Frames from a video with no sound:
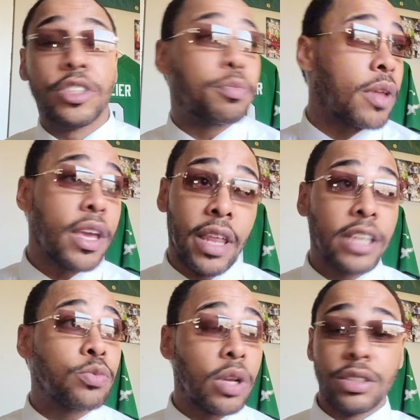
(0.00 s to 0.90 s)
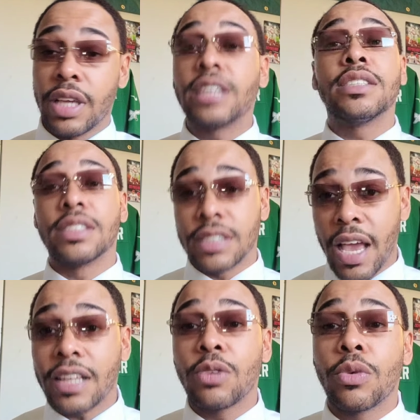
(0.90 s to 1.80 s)
He's playing. That's what it, that's
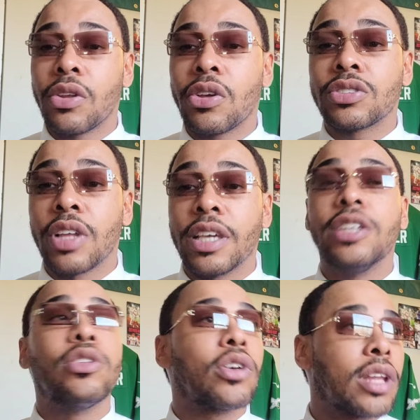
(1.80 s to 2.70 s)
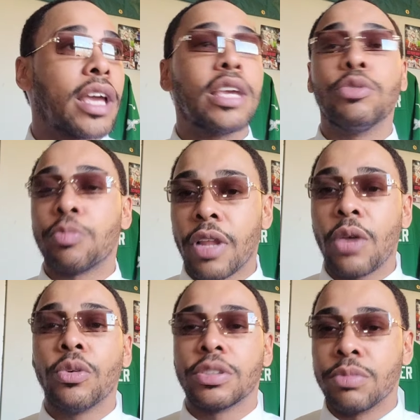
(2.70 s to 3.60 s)
exactly what it looks like. He looked like he was
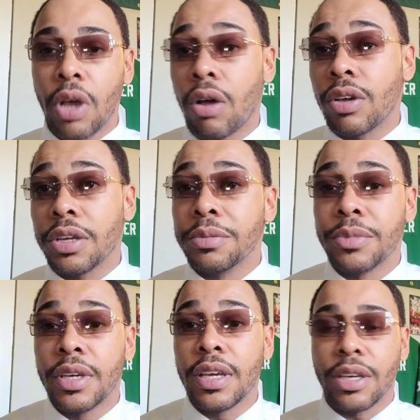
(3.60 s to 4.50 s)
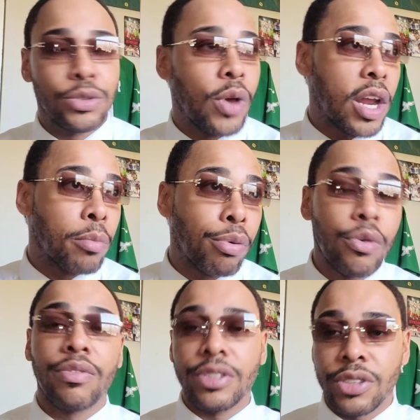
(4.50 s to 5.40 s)
playing with some dog in him because you got to
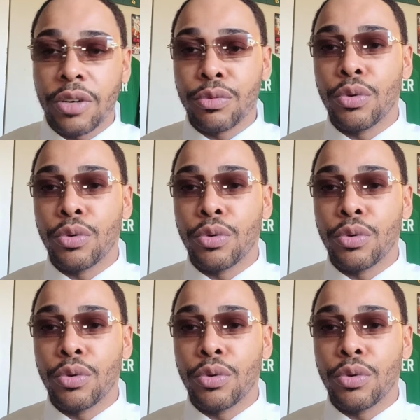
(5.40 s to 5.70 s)
prove yourself.